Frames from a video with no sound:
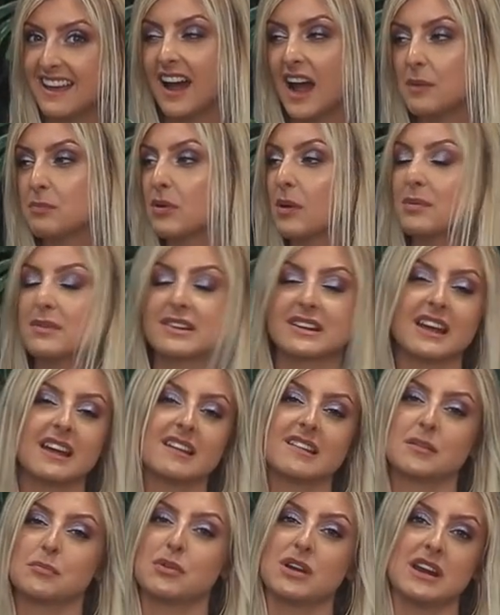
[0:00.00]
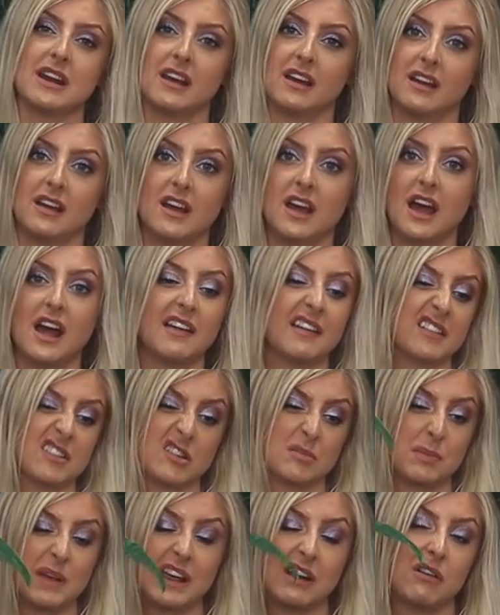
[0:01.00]
I'd probably just get a zebrina. And that's
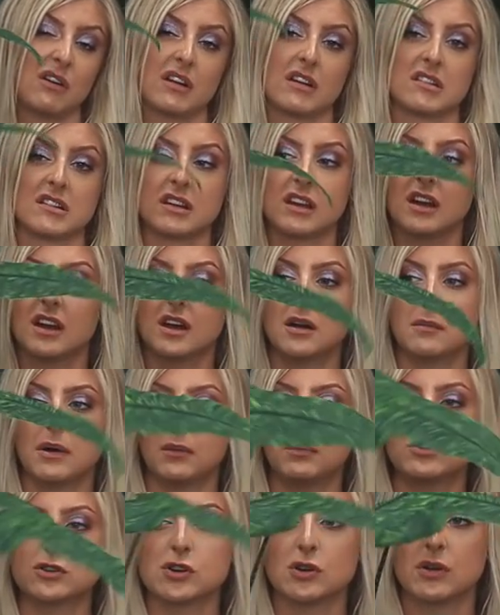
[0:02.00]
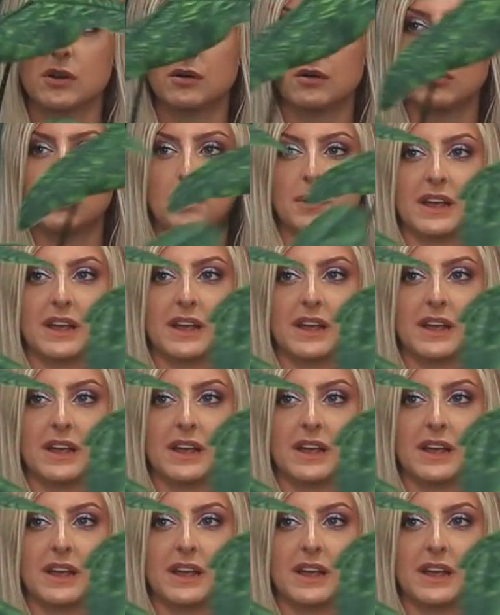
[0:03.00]
just being honest. I will show you it up